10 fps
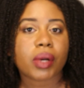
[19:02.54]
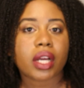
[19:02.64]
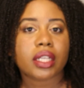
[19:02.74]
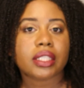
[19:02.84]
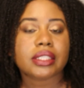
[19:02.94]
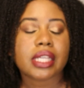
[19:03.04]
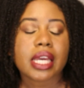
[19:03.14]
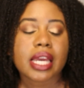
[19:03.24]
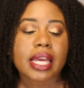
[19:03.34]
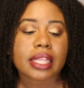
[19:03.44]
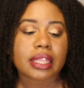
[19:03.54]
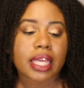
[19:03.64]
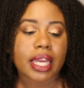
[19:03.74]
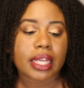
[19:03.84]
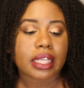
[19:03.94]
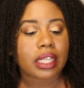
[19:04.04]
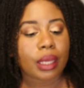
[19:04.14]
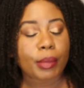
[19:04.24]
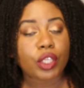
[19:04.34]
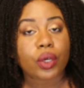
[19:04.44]
products, then
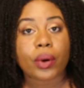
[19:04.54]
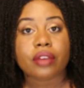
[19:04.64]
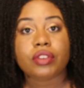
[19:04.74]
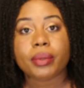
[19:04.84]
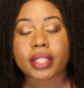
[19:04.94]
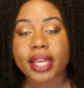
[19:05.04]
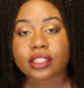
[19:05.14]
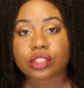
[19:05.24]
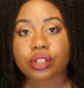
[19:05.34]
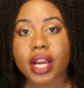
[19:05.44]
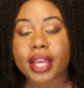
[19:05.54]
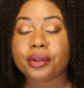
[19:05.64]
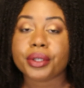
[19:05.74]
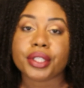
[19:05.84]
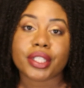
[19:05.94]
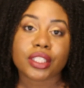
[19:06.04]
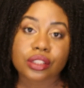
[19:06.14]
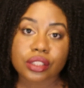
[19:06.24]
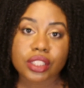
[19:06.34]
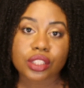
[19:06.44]
let me know if you would like to try it or you're
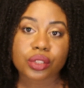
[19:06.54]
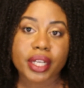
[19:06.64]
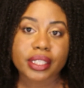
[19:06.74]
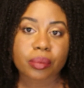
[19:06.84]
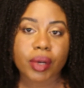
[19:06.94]
interested in trying the